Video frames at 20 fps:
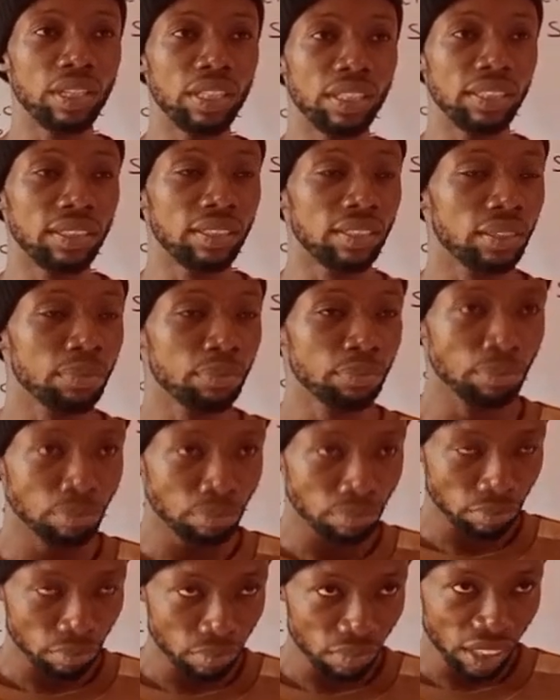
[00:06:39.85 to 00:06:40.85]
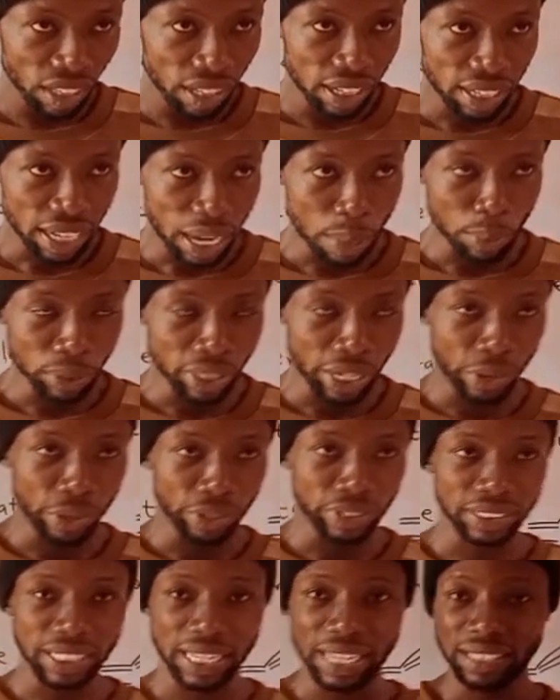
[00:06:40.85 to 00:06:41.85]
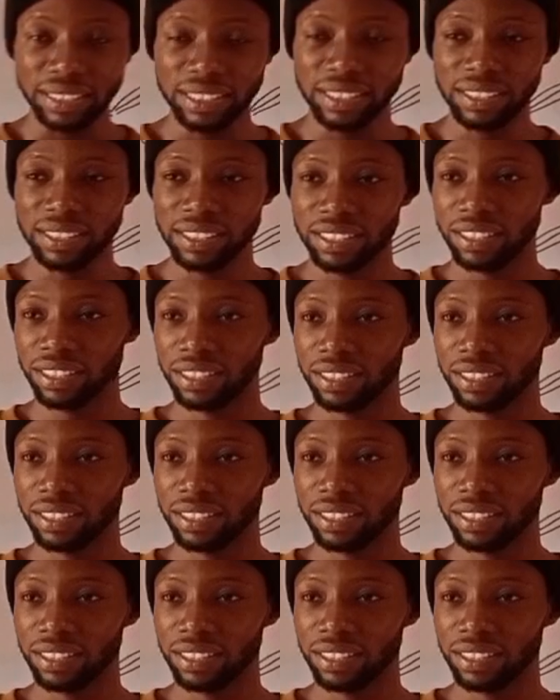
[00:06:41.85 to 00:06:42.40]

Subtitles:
this carbon dioxide,